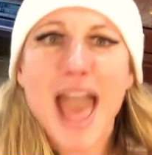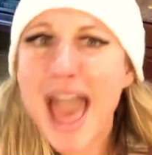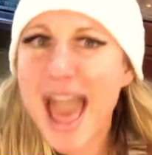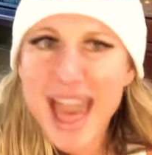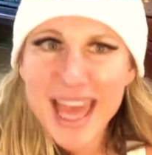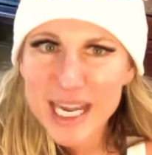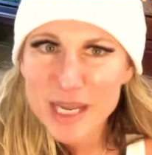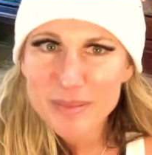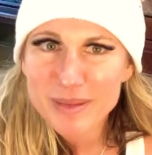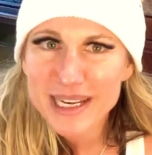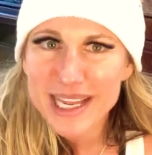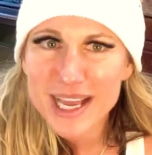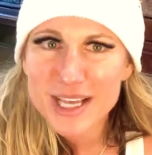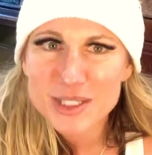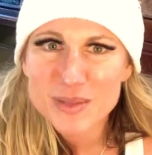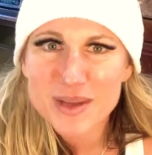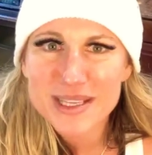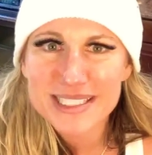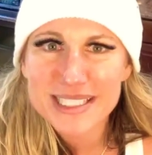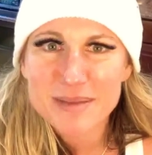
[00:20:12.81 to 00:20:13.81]
Anybody
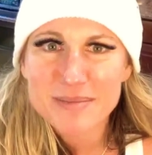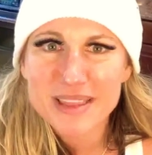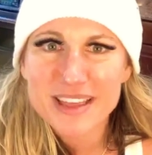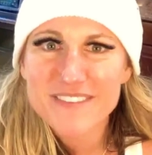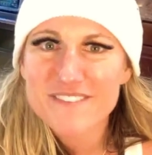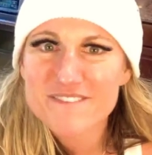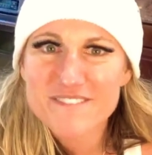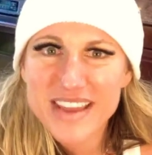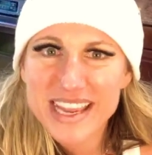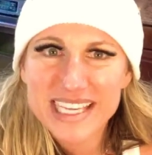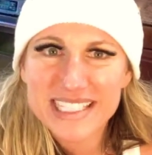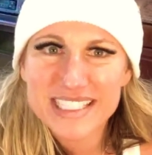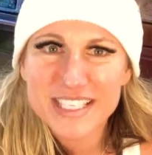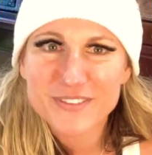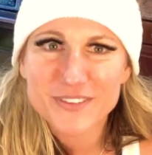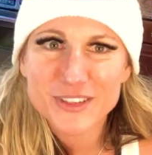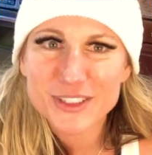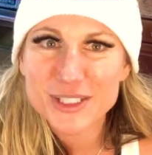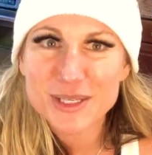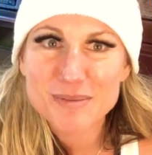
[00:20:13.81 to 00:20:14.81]
else want something fancy
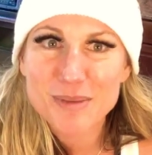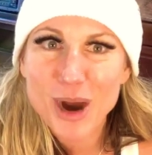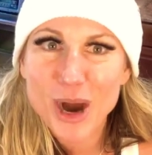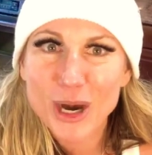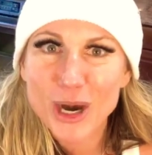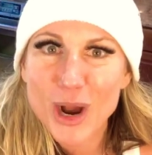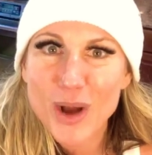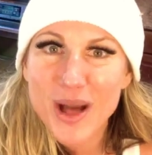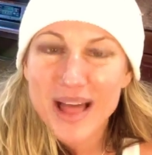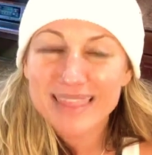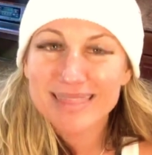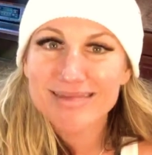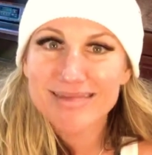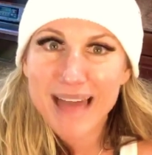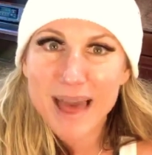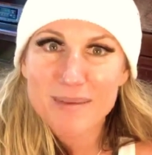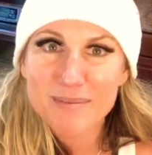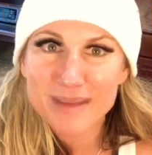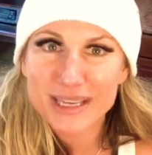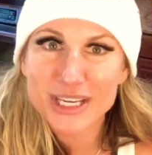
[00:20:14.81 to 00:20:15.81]
for tomorrow?
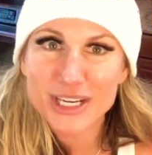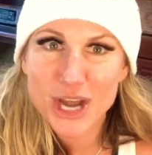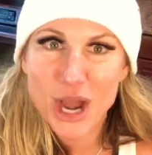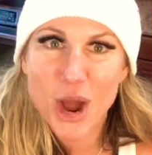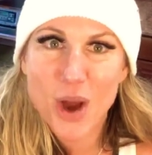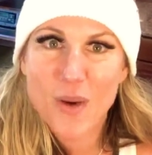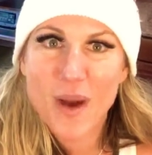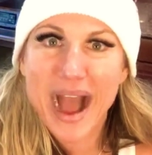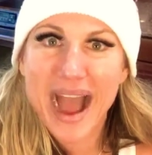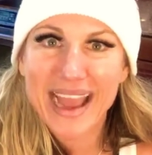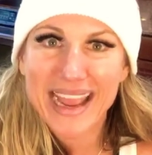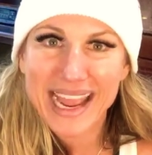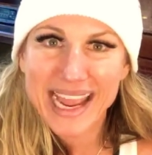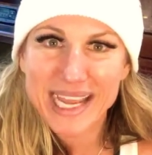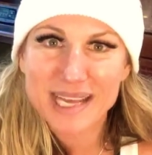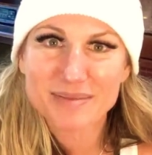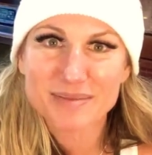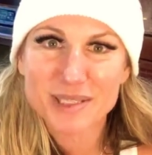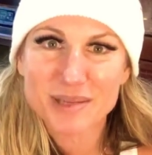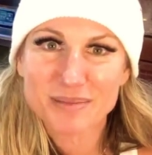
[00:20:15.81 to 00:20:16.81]
Let me know. I
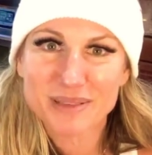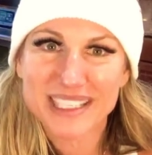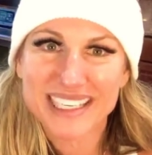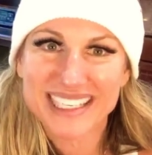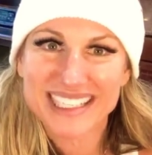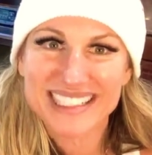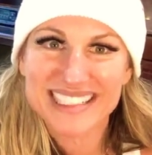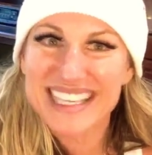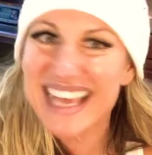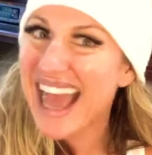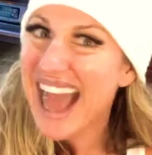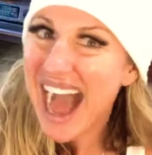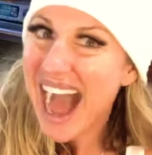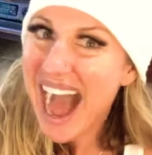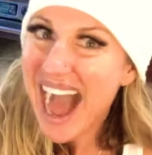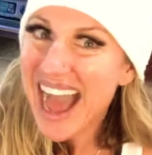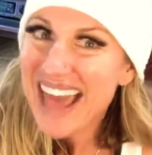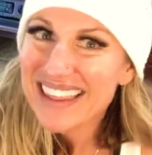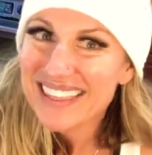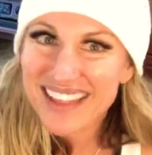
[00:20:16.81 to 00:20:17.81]
aim to please.
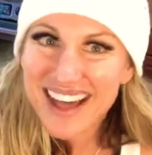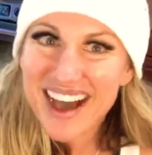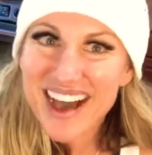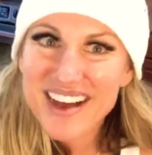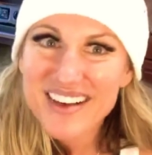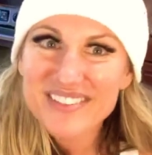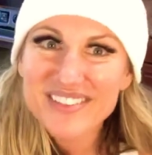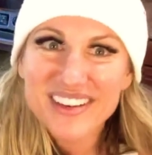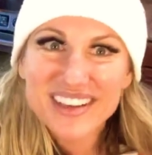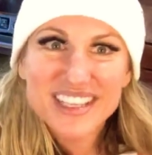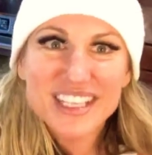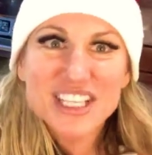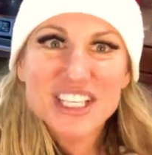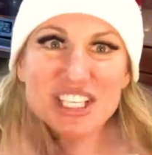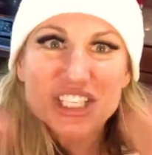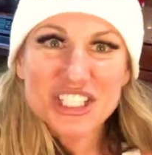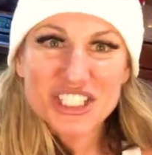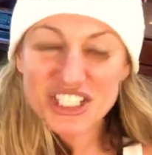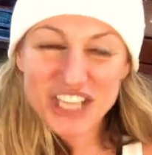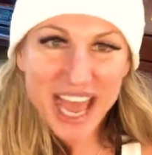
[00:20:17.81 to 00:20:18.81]
I love
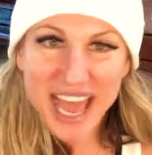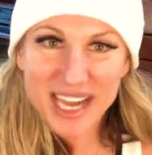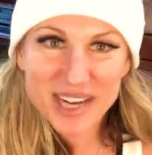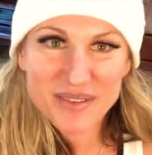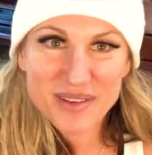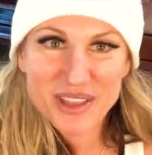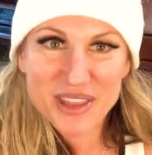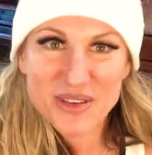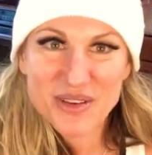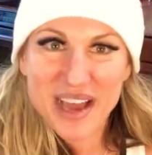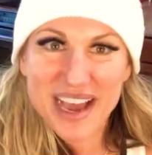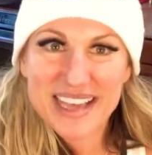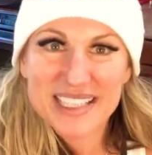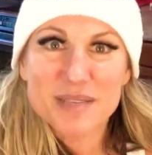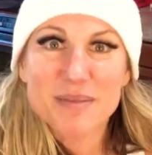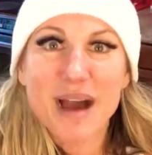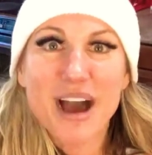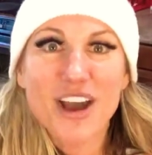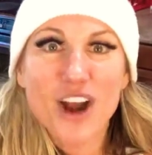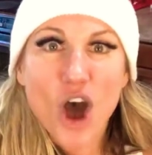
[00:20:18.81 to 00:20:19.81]
chatting with you guys
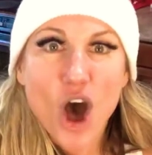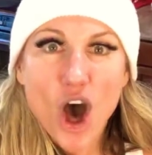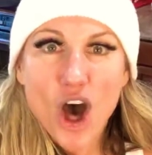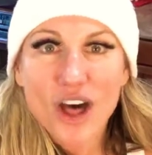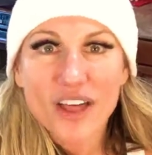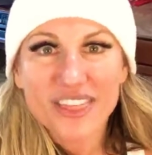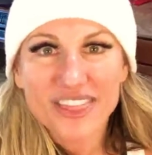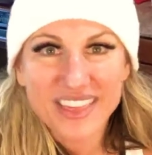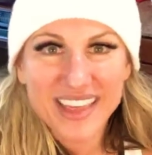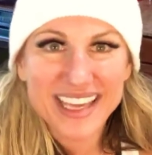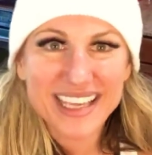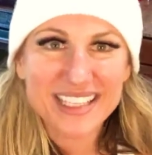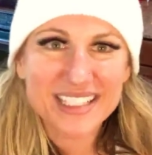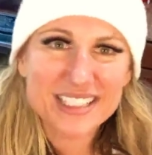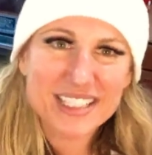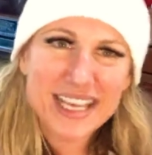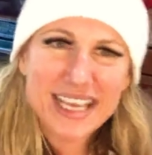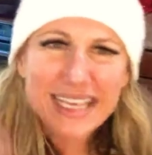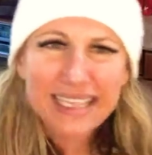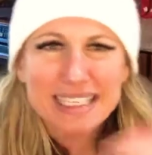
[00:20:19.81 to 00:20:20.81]
about all
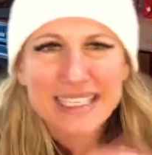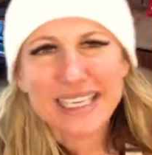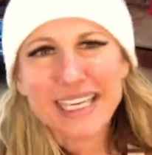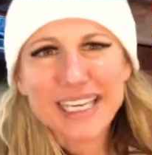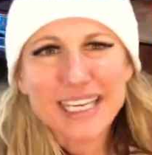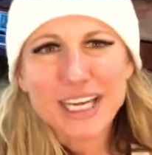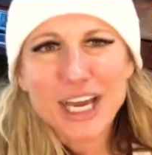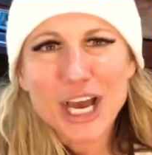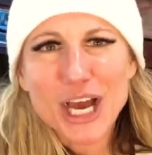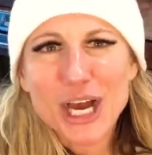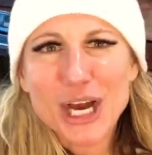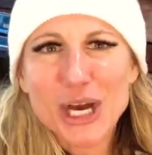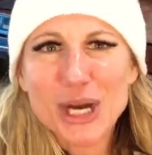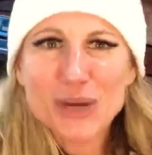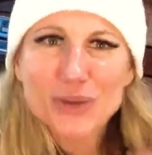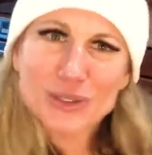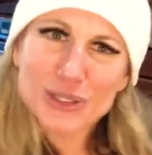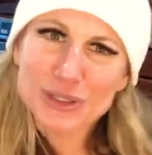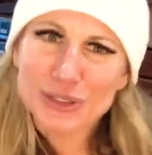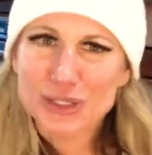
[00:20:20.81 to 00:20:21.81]
things
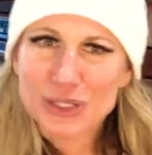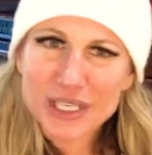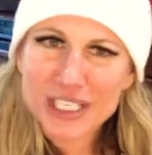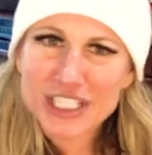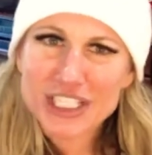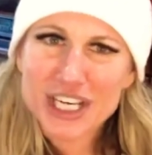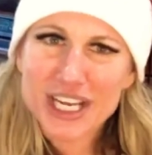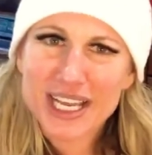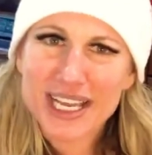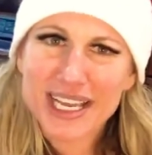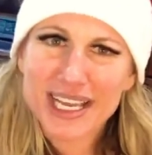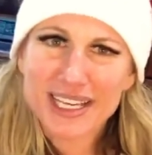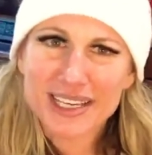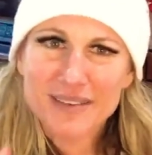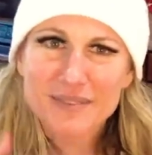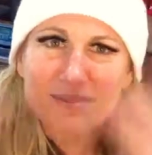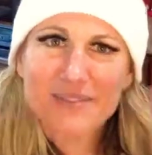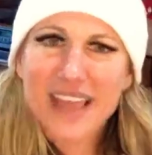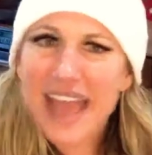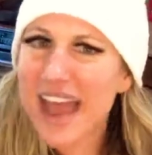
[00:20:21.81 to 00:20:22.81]
keto,
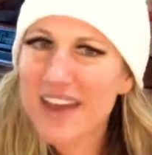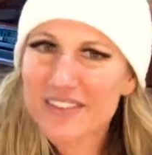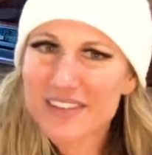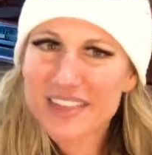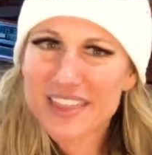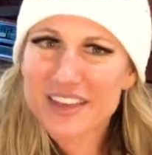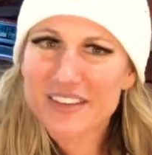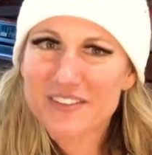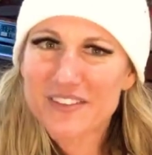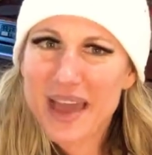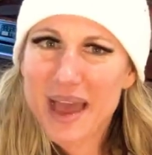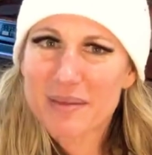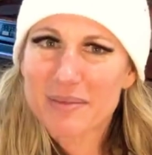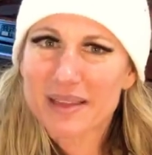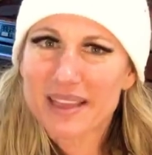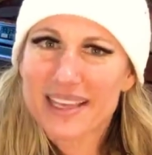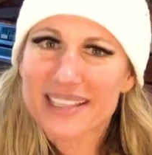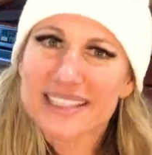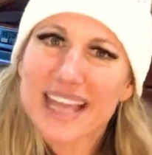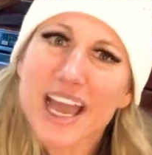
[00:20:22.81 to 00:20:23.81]
nutrition, everything
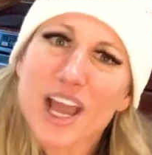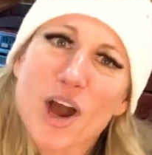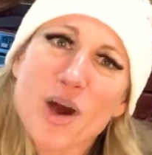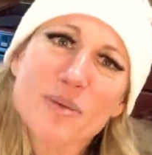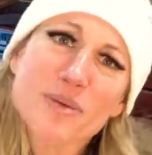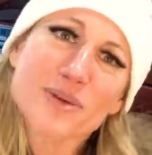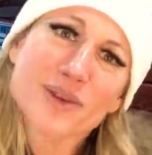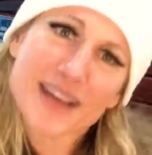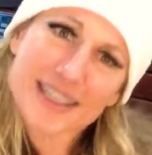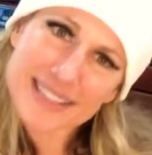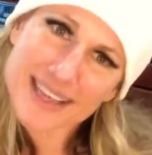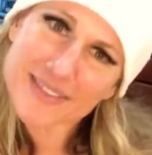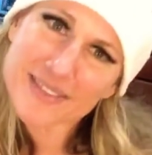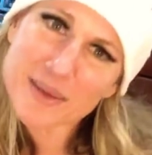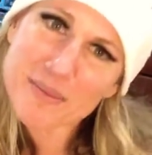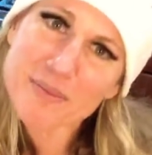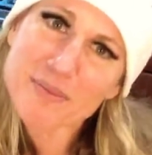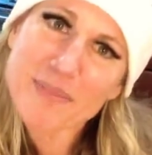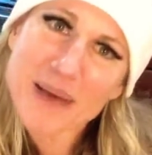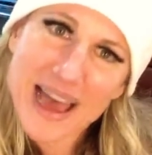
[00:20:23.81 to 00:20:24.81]
fabulous. I hope you guys have
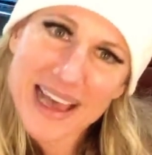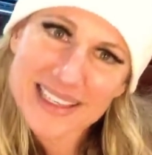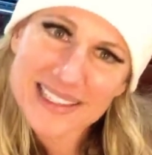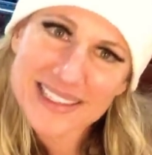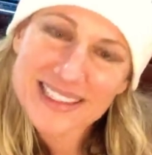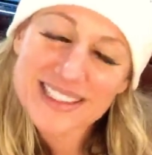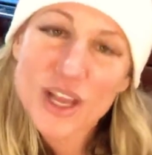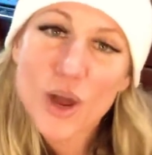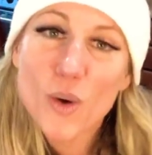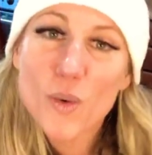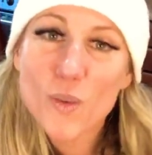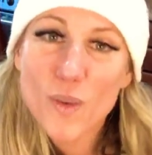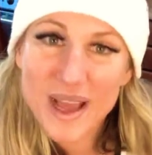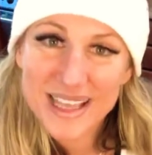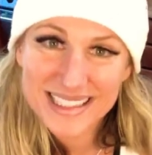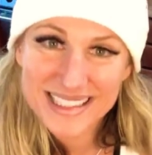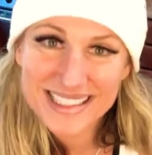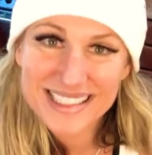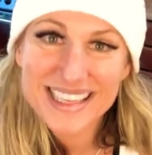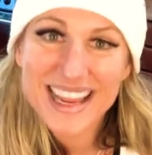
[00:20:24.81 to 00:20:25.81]
the best
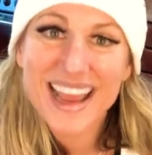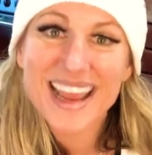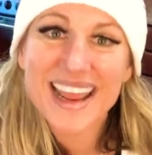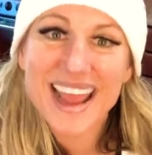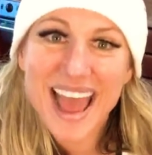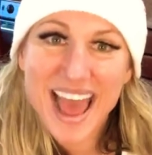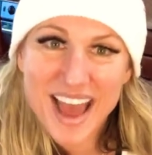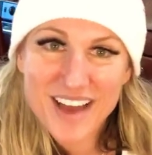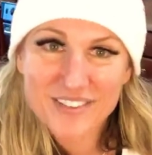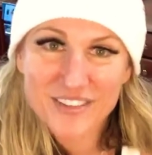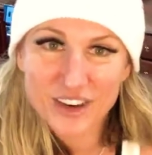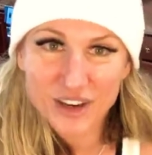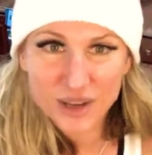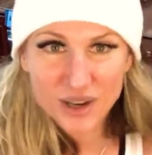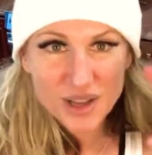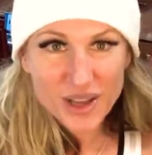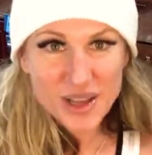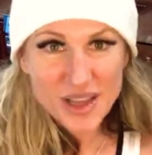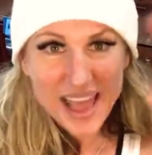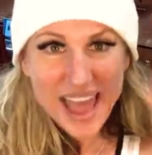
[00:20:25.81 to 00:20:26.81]
Wednesday
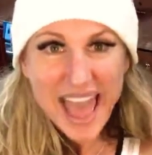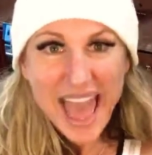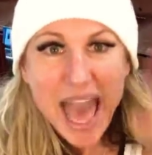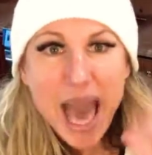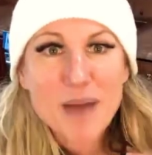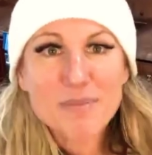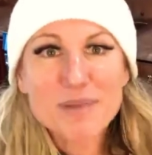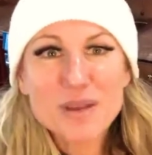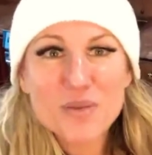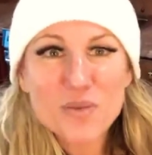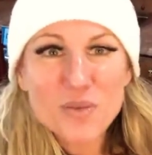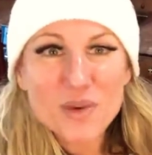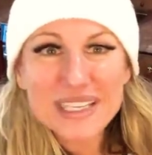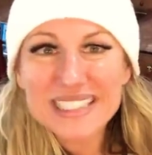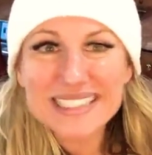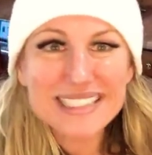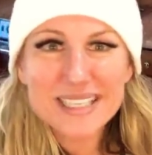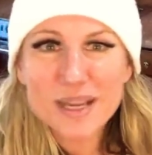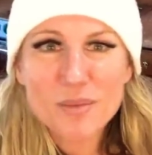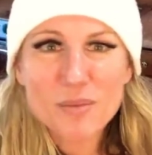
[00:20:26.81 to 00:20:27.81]
ever. Happy
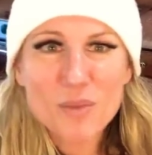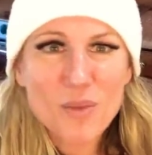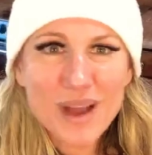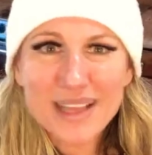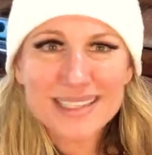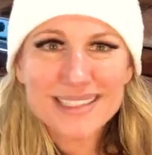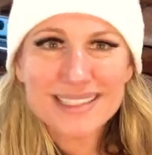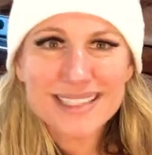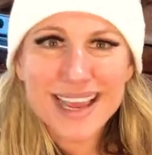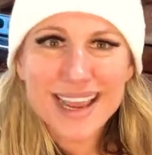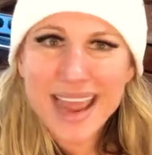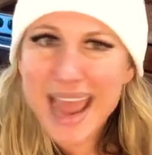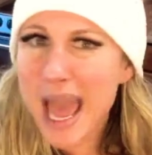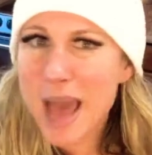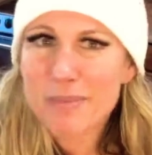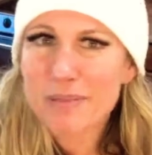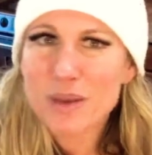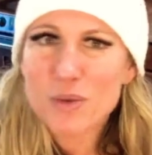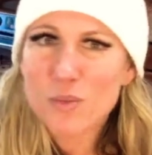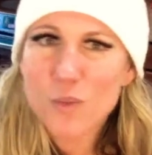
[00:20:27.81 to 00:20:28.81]
Wisdom Wednesday.
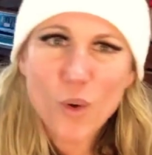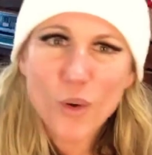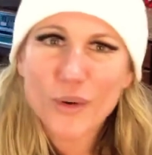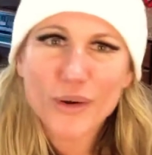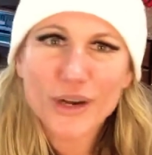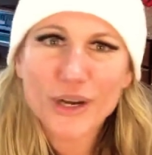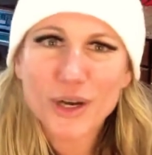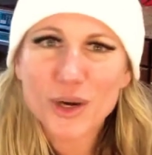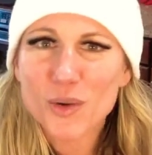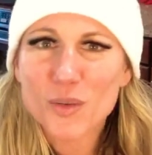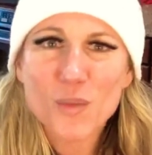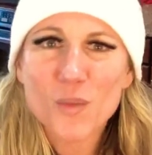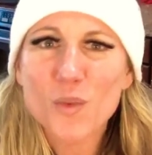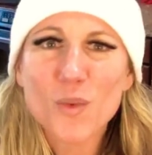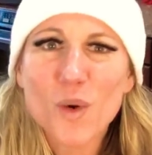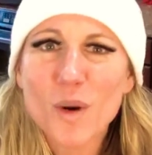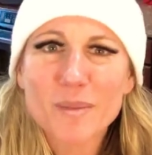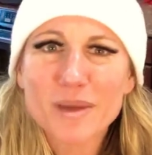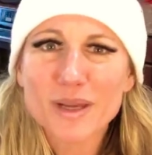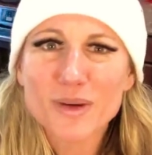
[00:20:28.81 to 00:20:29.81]
Happy Warrior
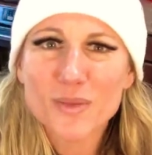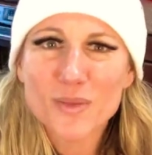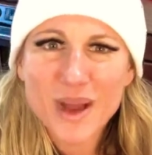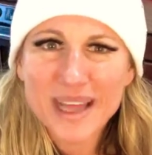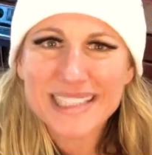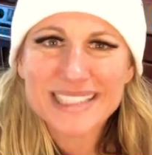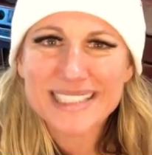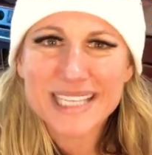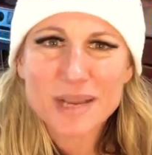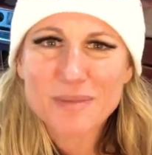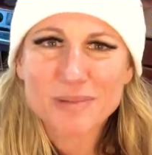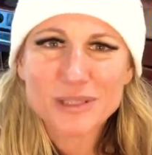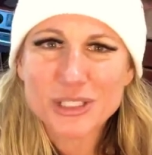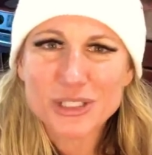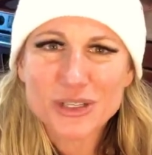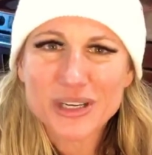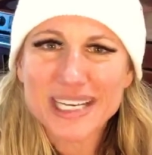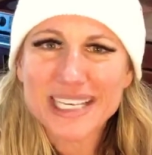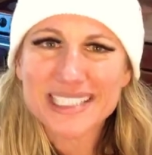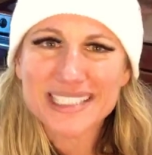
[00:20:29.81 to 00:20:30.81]
Woman Wednesday,
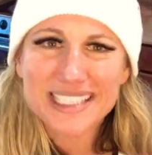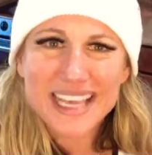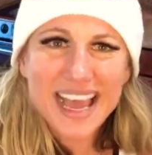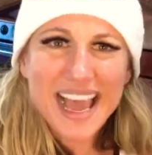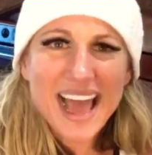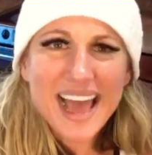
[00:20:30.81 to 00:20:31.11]
Patrice.